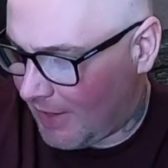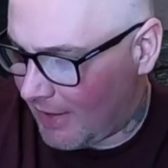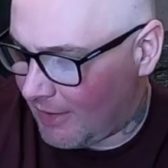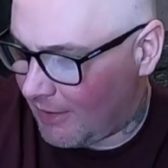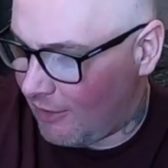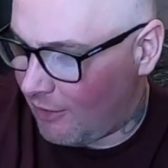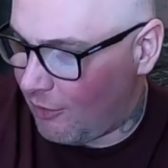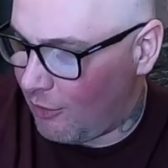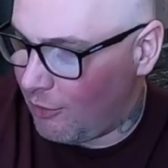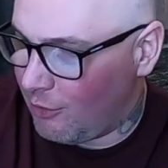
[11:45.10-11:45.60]

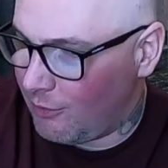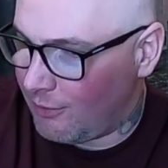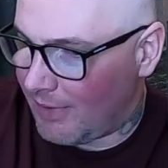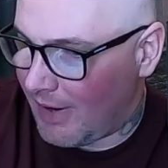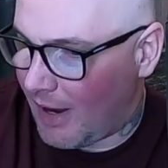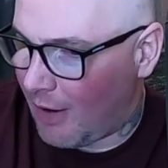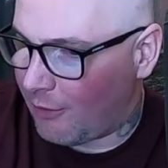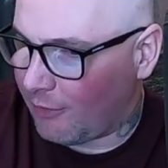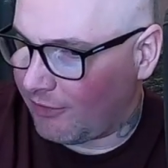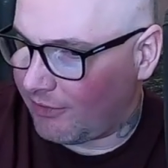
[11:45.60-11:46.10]
kind of
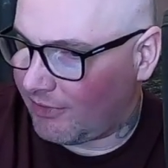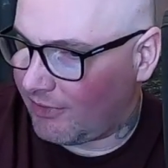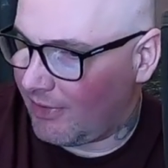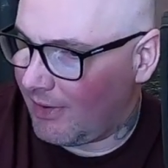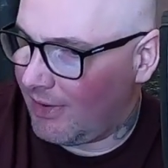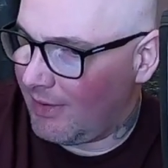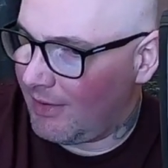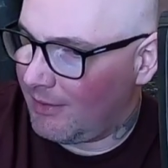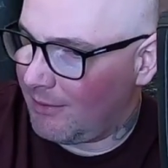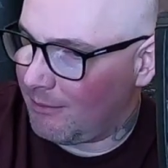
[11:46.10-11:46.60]
own
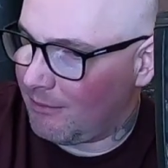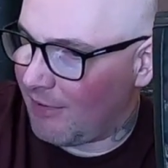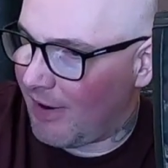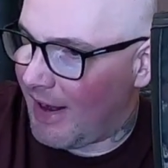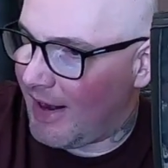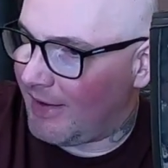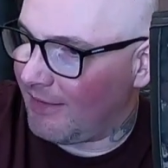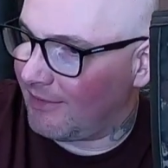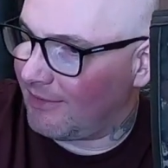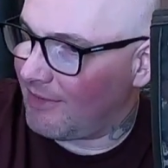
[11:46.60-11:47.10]
house
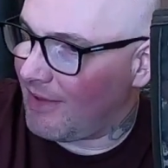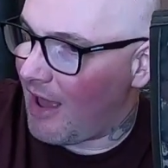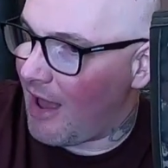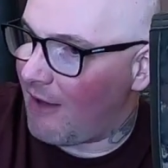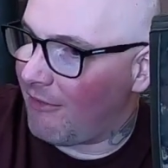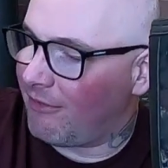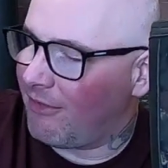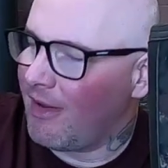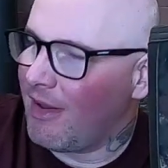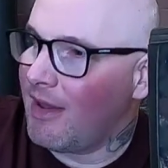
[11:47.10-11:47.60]
brand
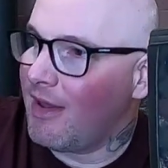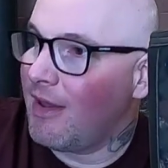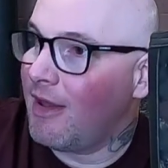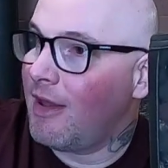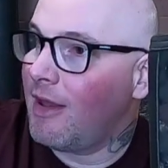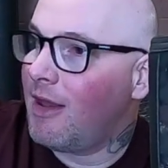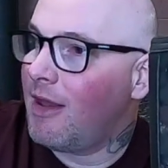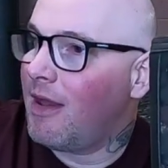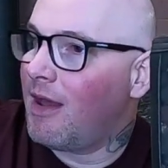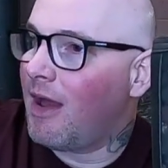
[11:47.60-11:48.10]
stuff.
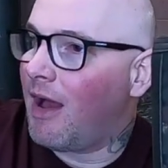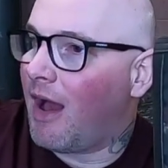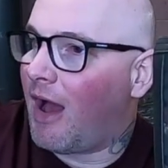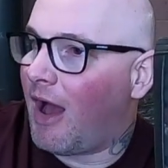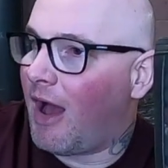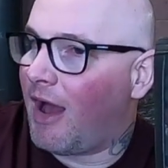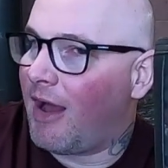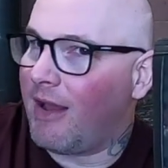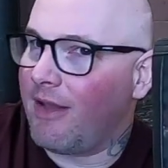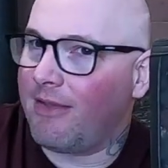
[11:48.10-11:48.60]

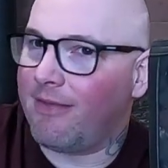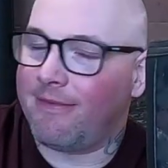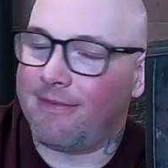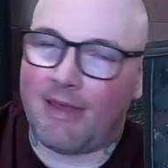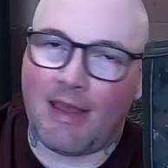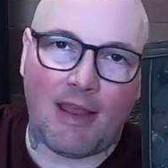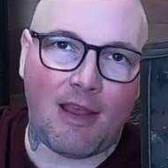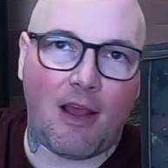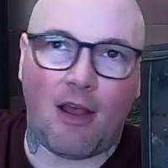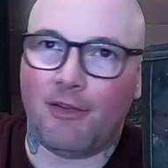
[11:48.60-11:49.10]

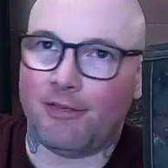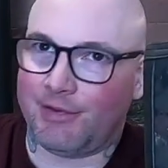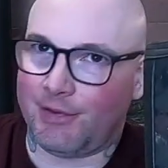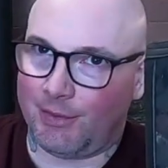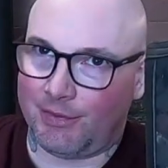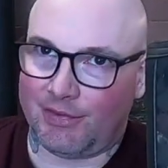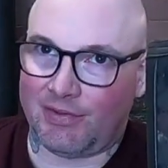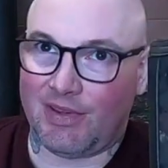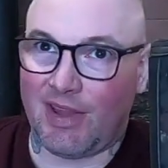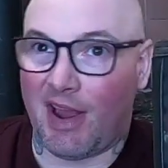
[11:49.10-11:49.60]
They
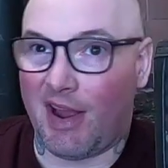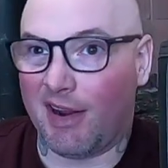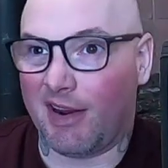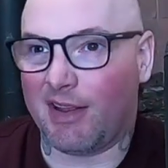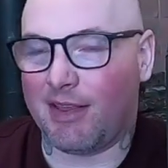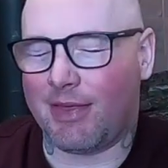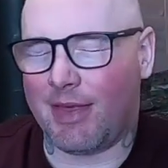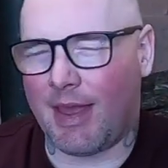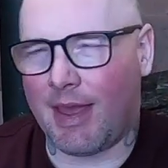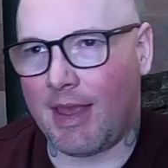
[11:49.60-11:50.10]
also
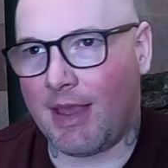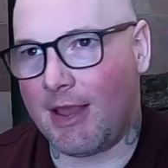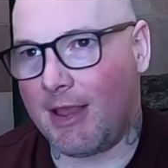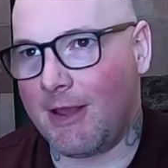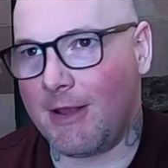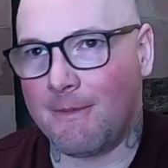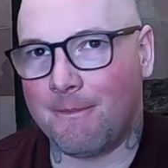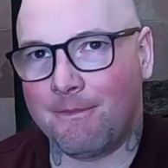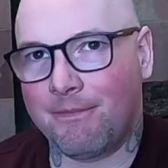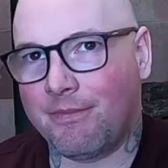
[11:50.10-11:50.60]
stunk.
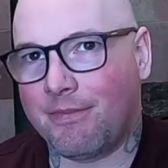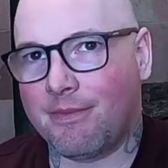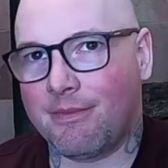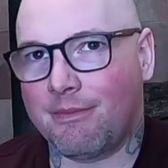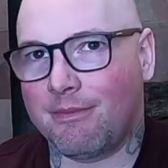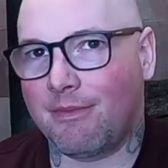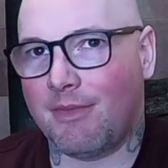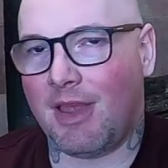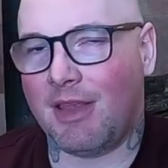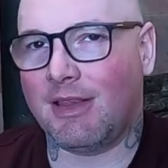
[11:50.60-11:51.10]
It
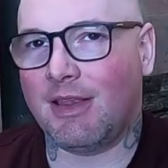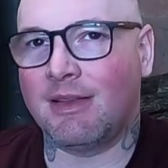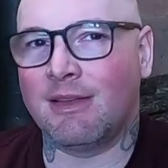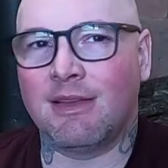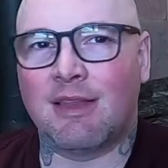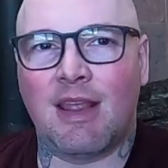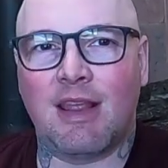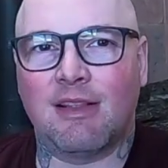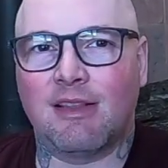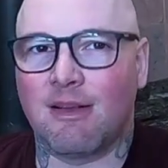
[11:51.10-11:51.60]

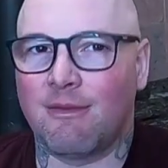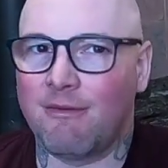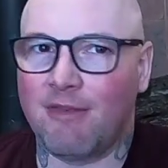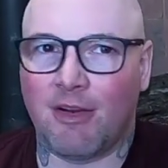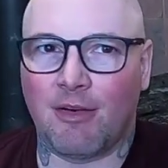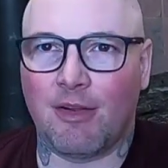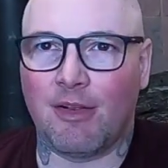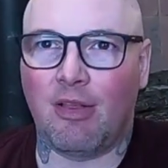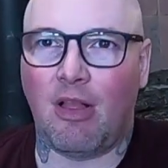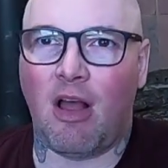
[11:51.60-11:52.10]
didn't take
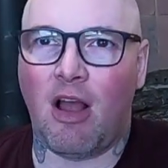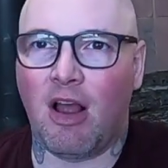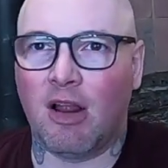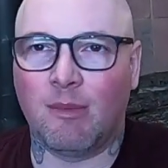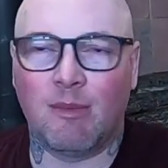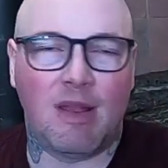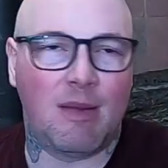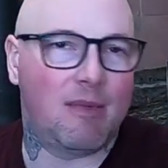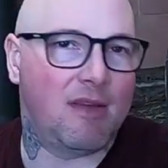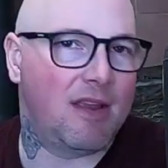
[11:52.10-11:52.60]
them very
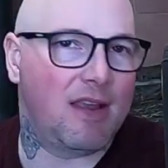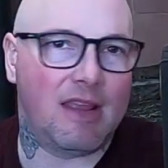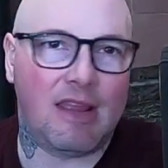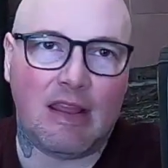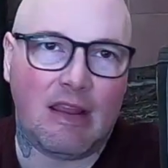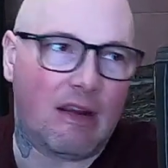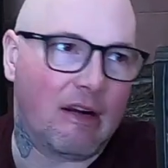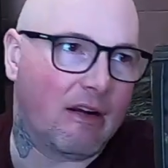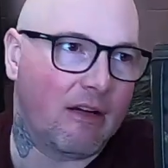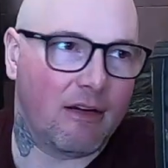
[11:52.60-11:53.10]
long, maybe a
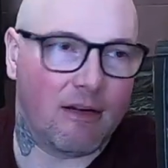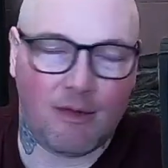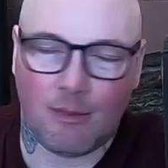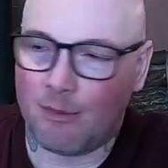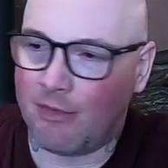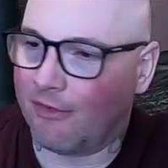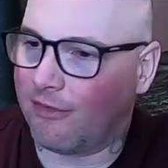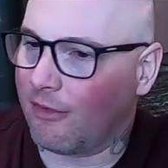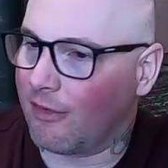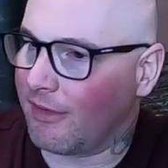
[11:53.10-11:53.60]

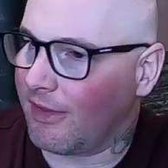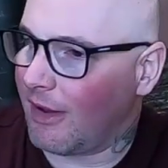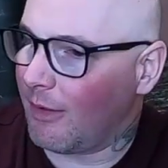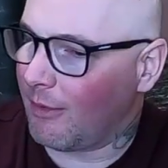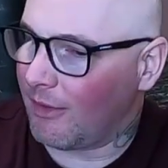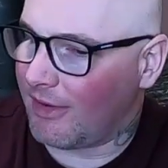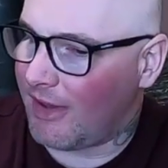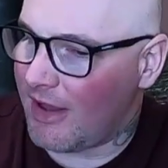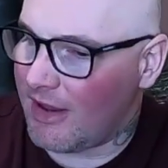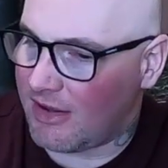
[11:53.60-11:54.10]
year, before
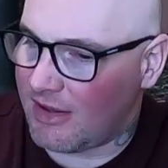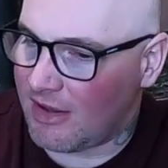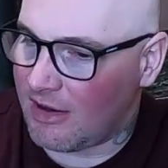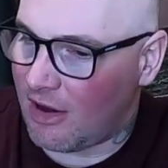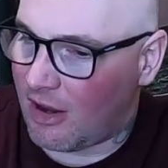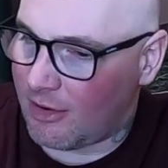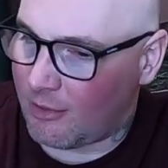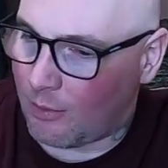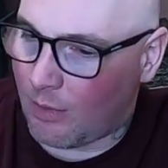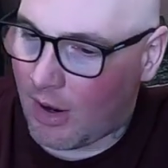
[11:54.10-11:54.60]
they were
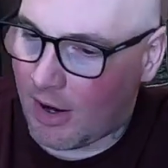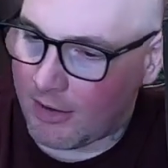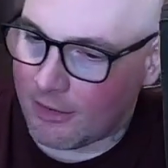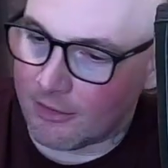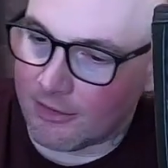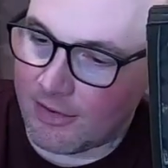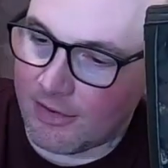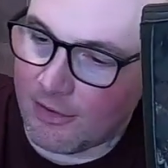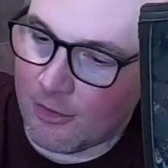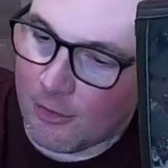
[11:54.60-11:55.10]
taking on
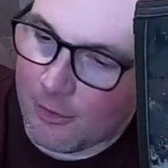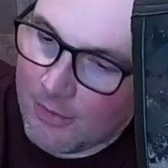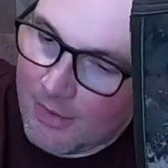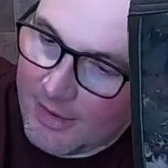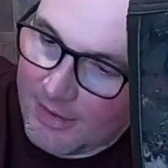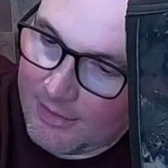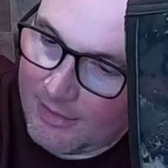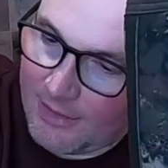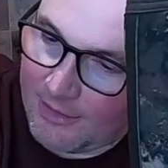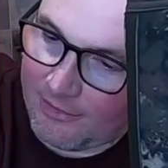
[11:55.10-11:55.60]
water
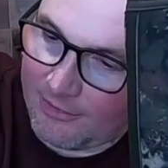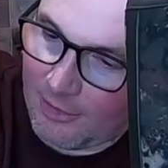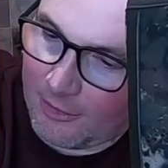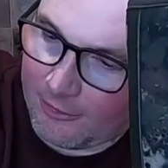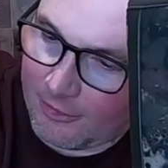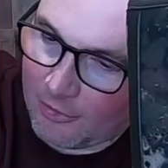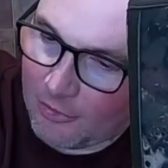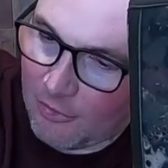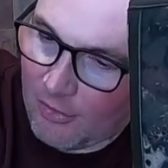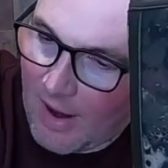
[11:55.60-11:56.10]
too. They
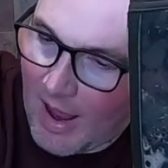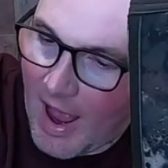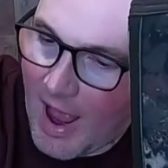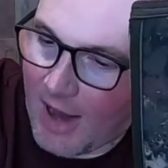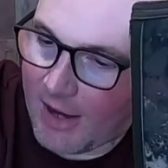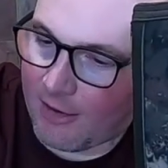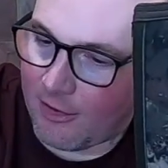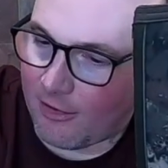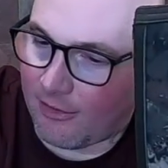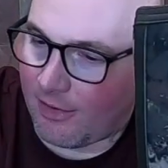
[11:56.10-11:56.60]
start to
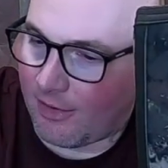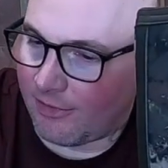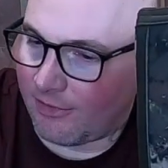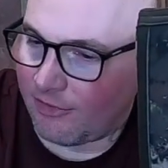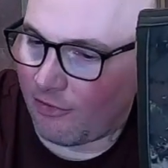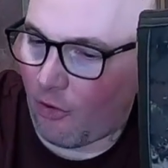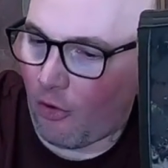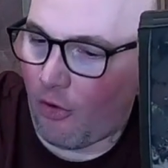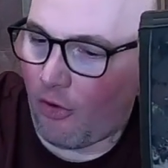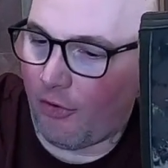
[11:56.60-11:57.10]
crack, or the
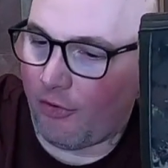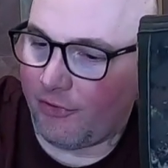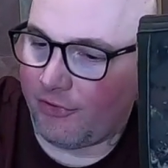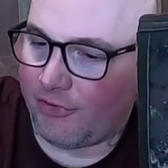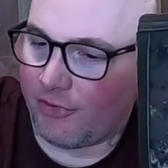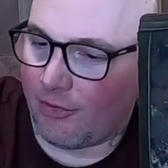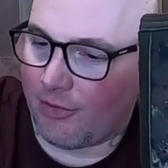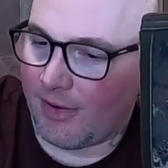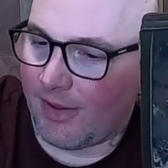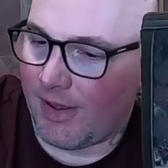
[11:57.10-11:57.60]
sole
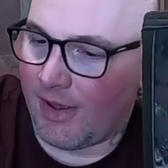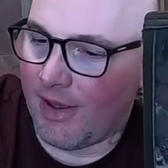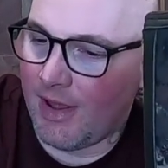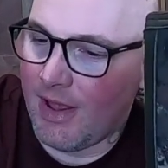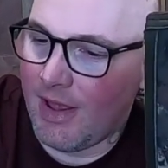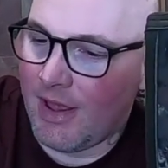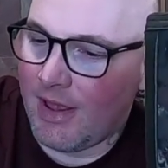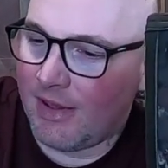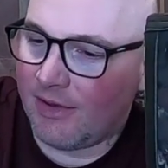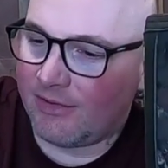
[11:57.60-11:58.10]
sort
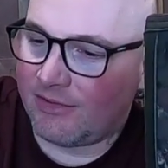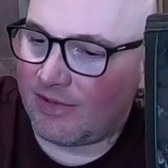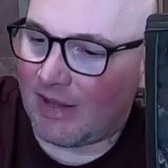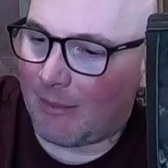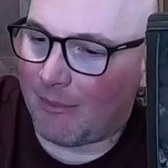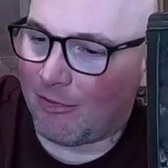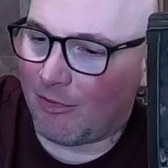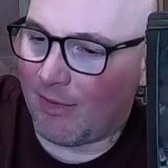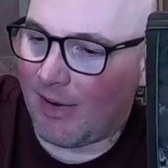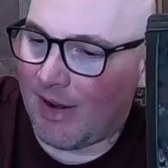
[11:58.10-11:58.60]
of
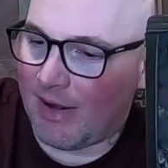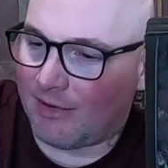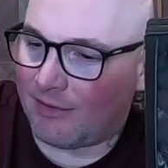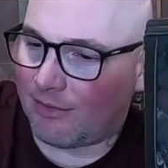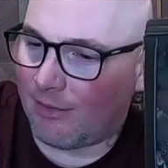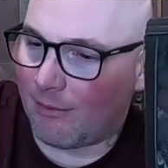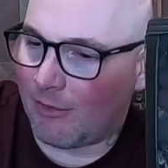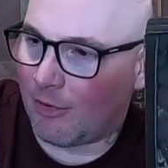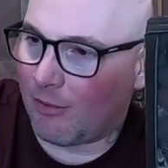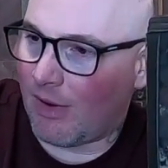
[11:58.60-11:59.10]

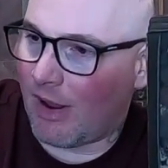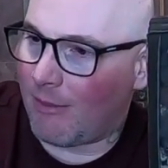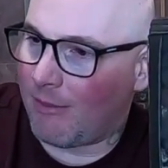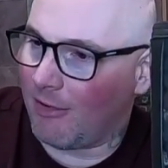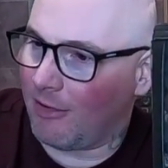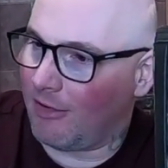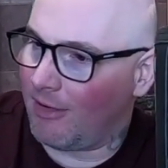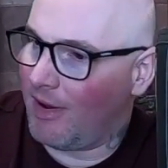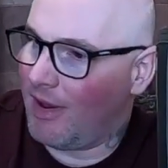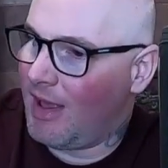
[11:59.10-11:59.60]
separates from the
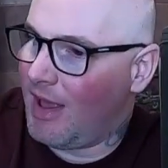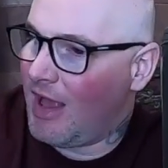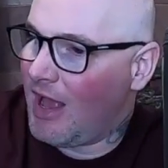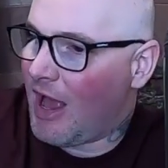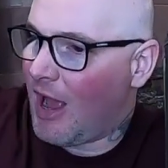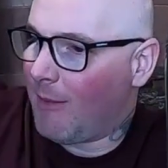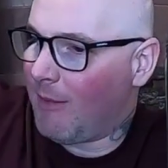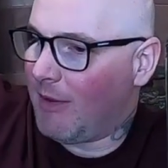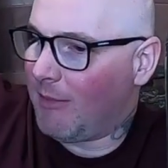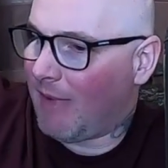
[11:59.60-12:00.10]
rubber.
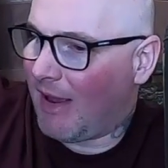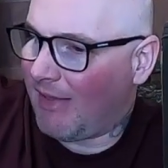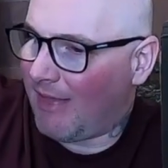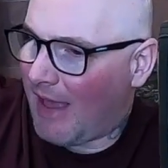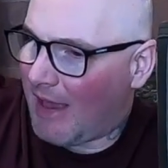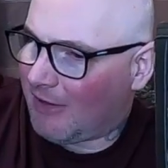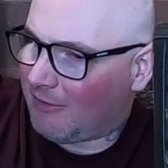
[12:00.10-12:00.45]
I mean, my